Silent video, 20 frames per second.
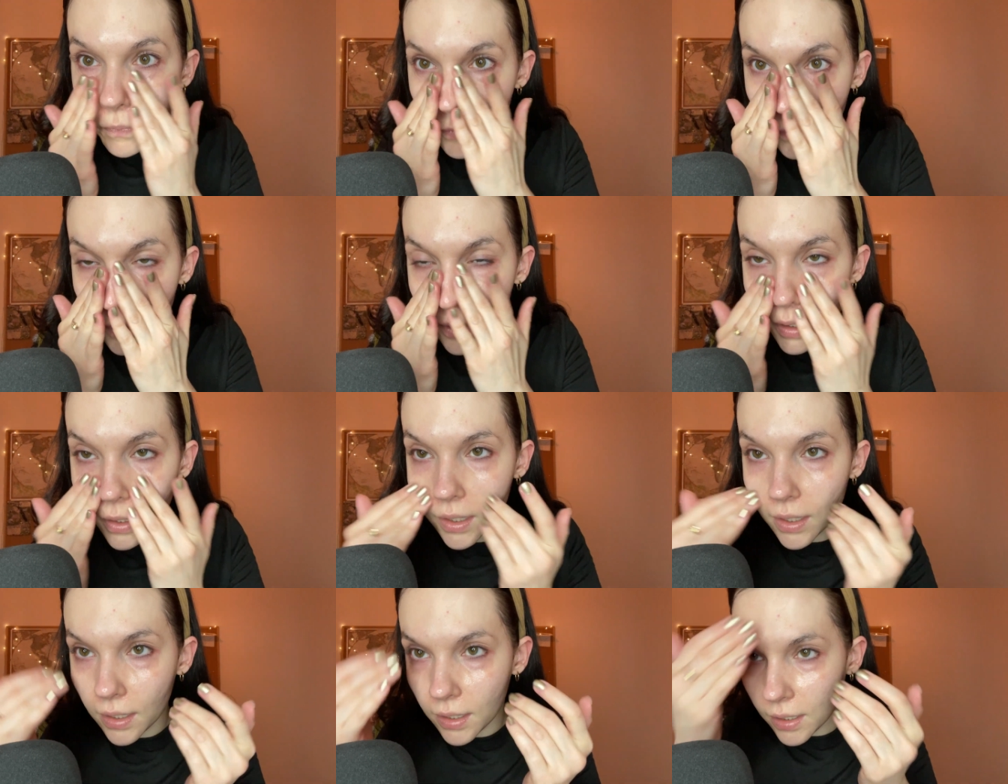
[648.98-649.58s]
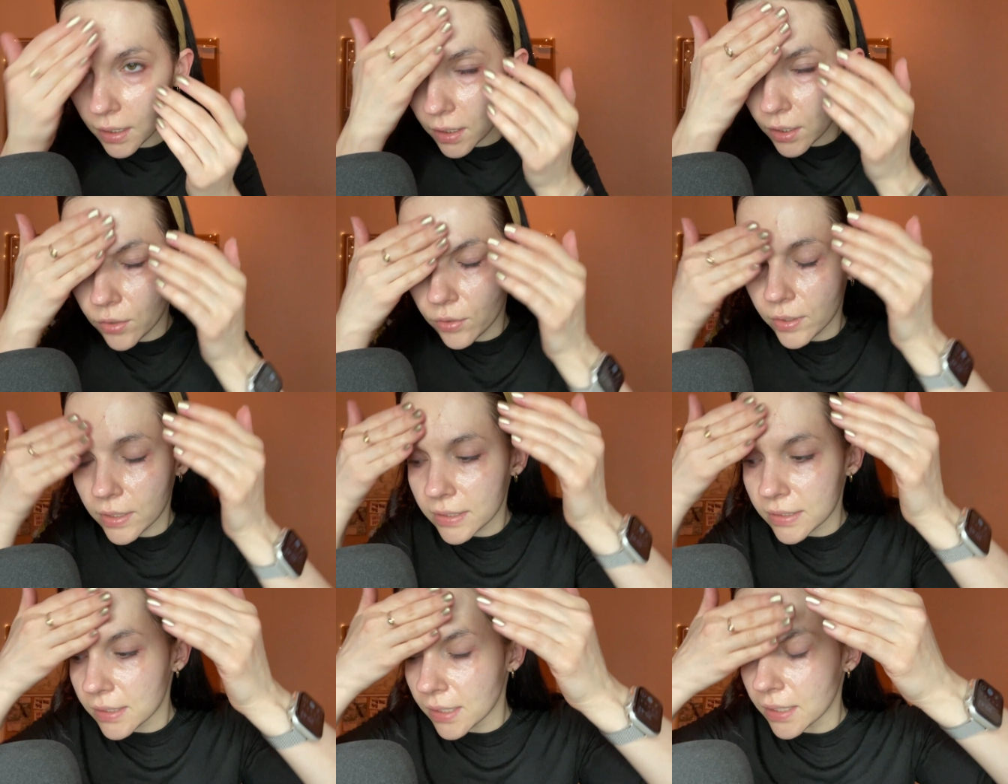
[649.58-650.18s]
getting
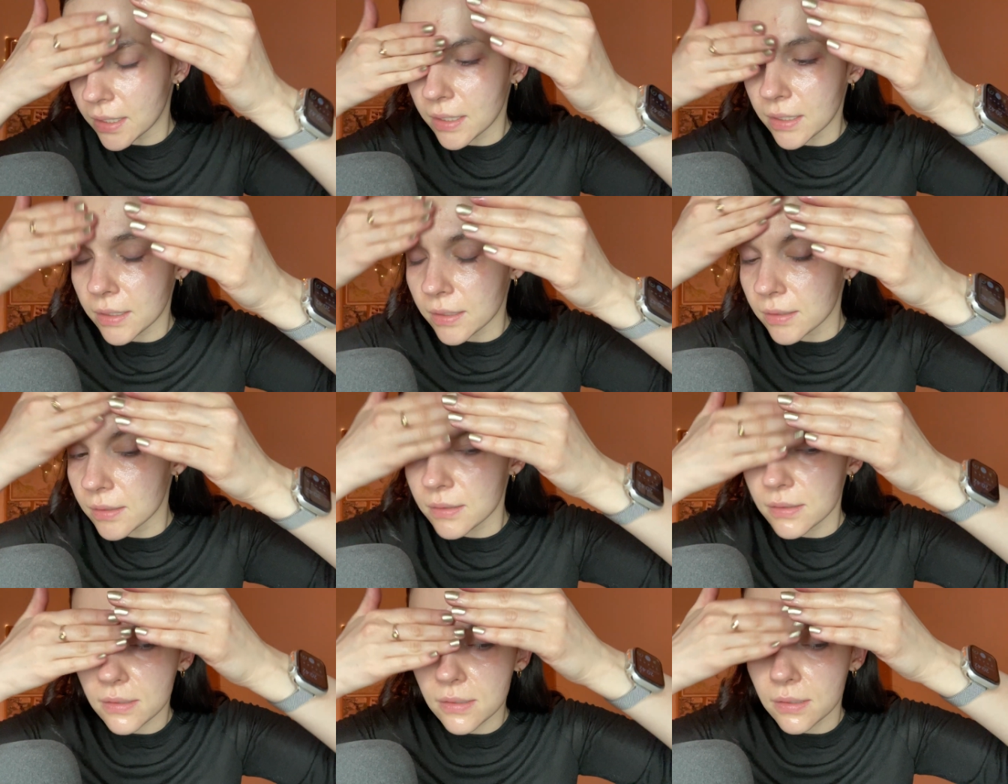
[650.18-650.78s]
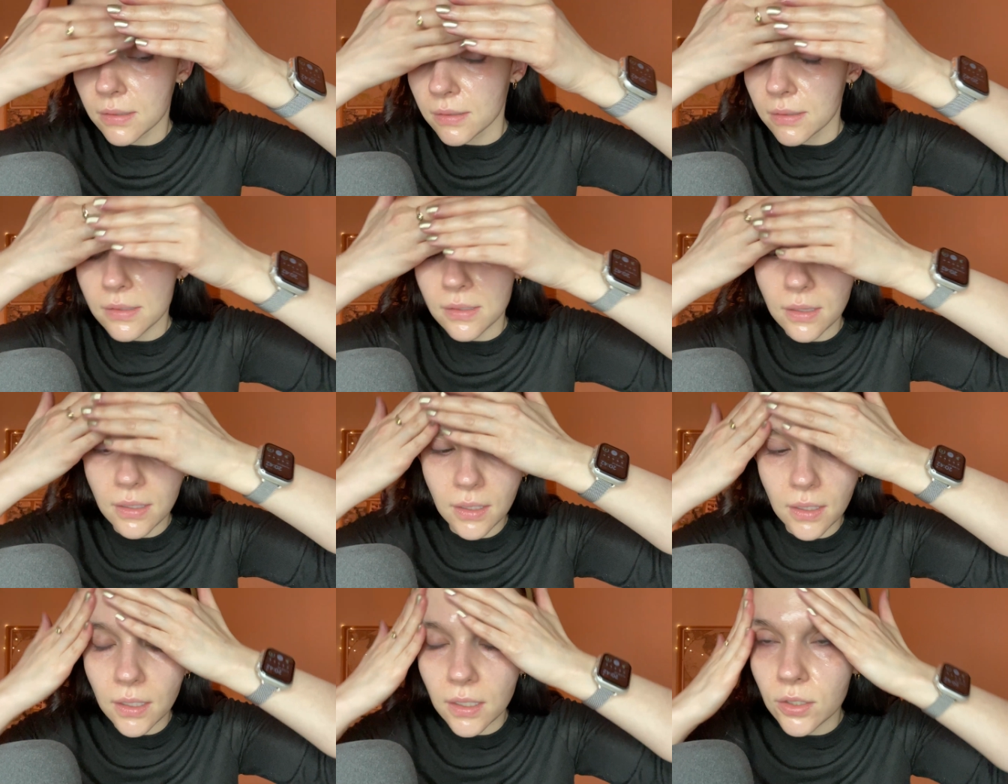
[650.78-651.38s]
irritated, since
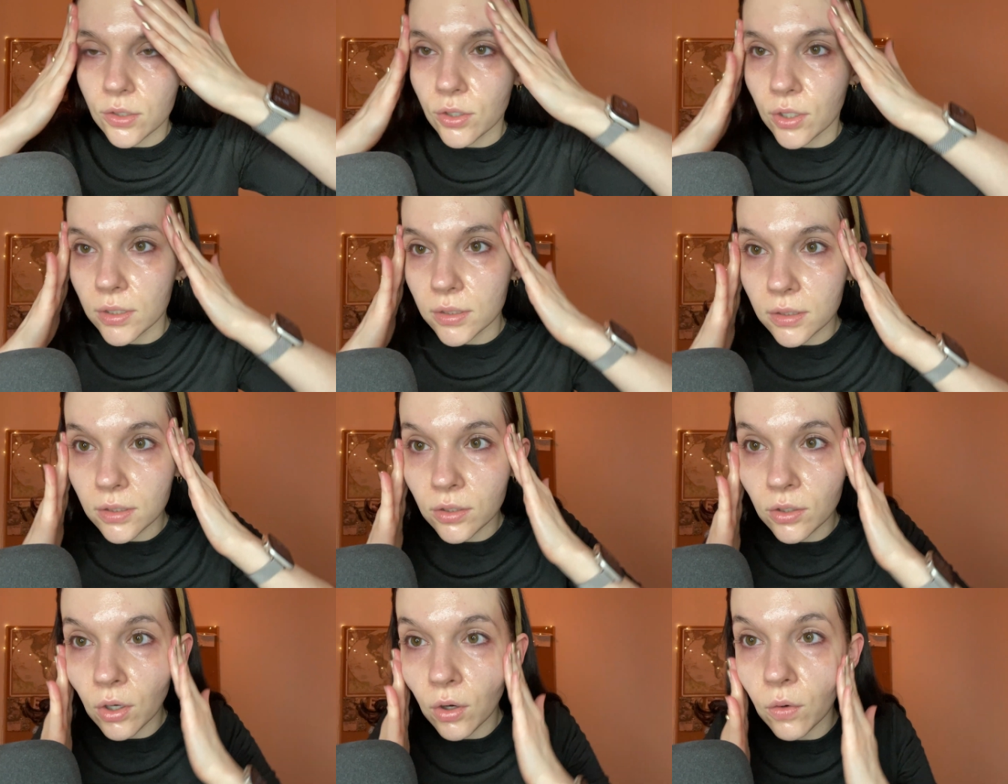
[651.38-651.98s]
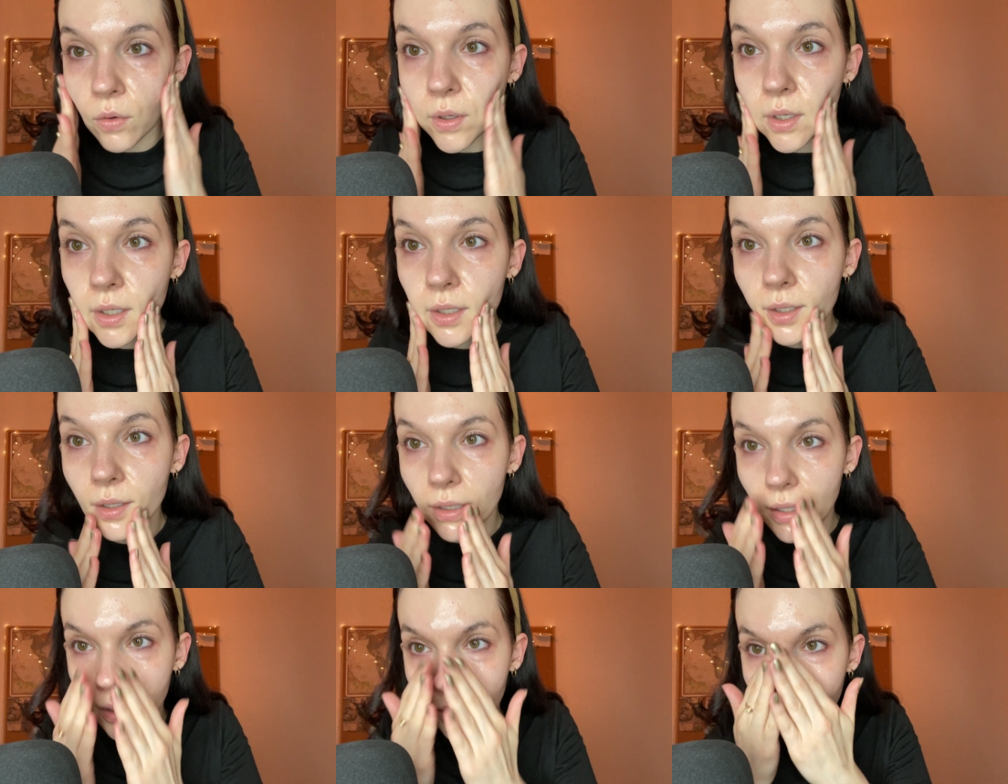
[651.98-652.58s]
the
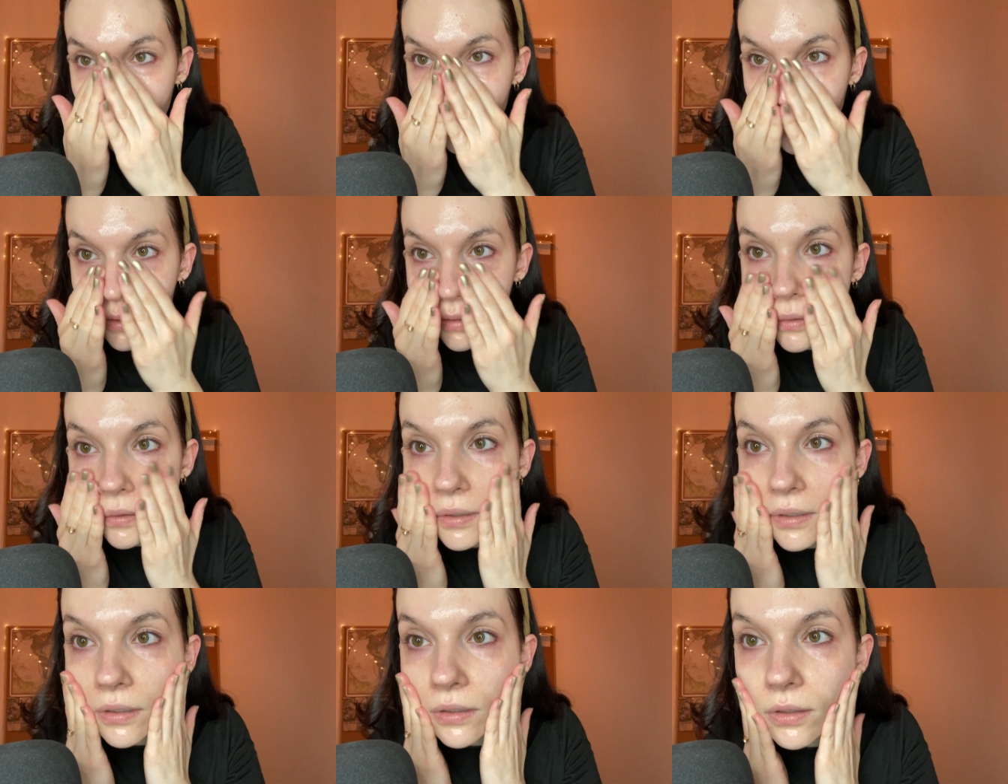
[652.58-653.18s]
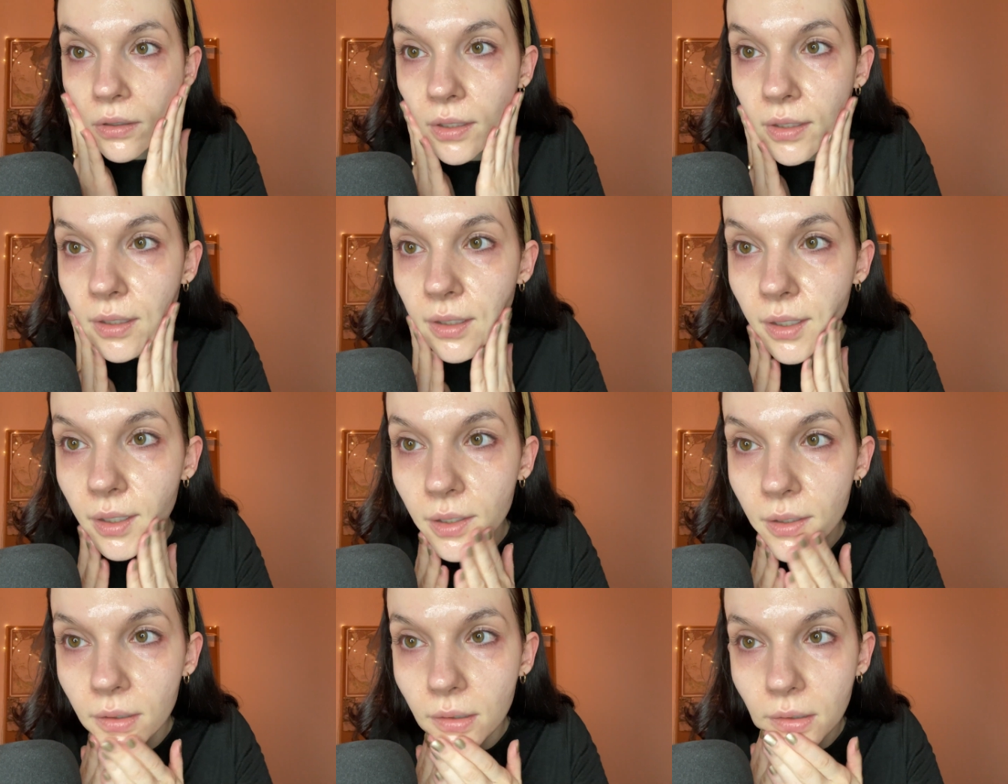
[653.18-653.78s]
tretinoin can
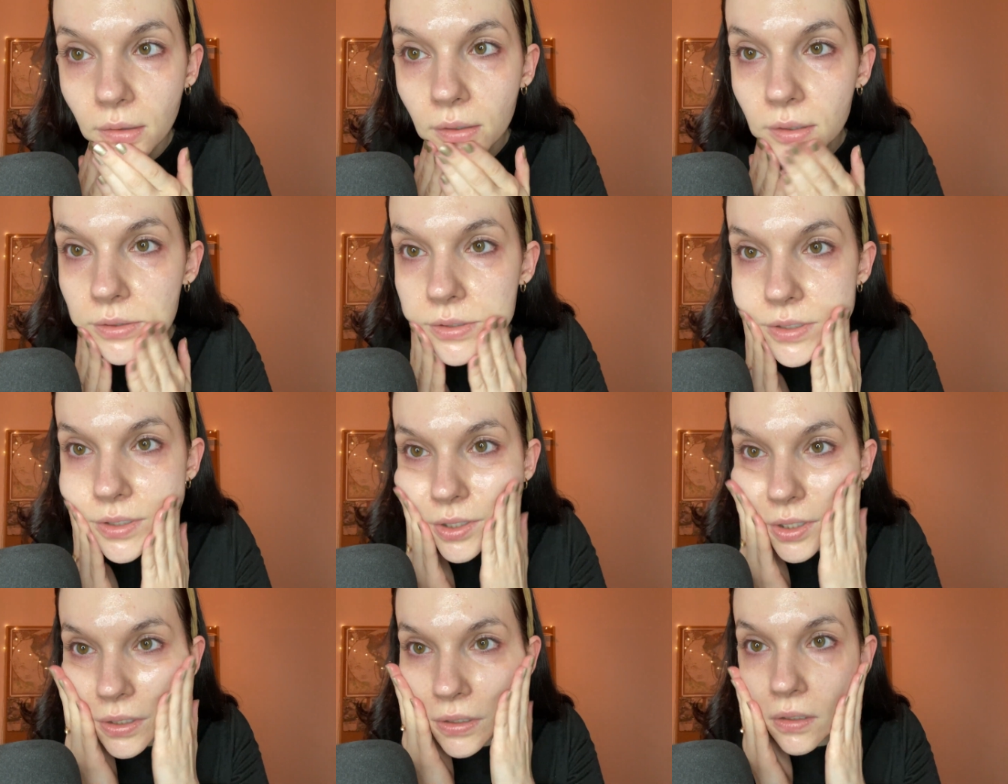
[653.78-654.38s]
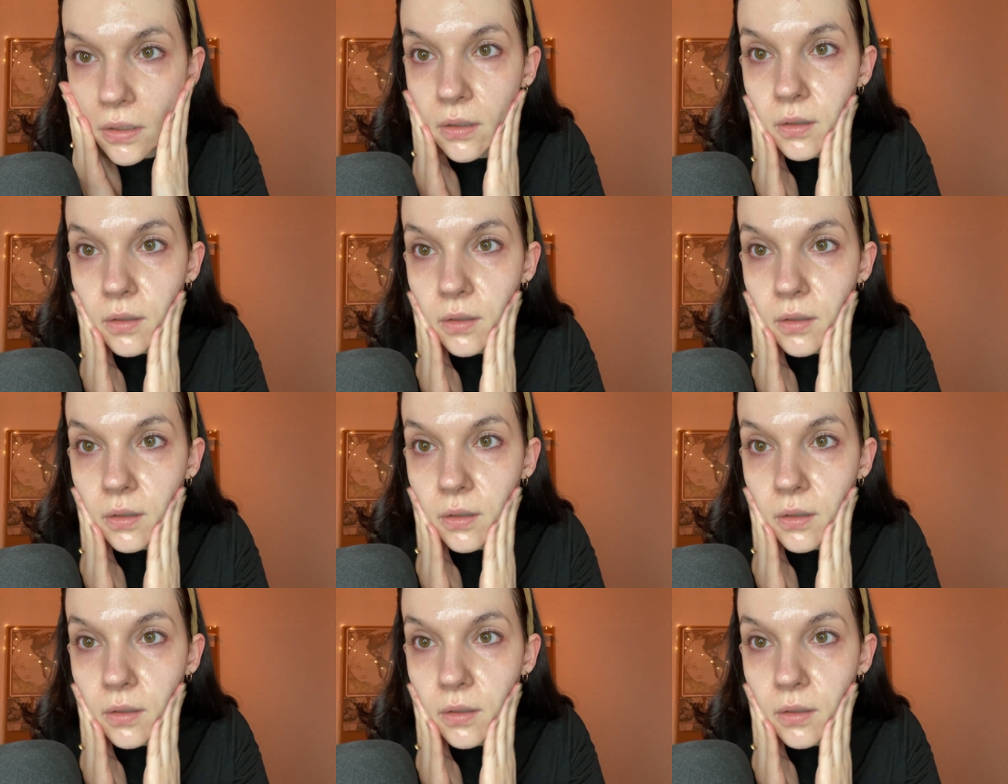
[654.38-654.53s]
irritate skin.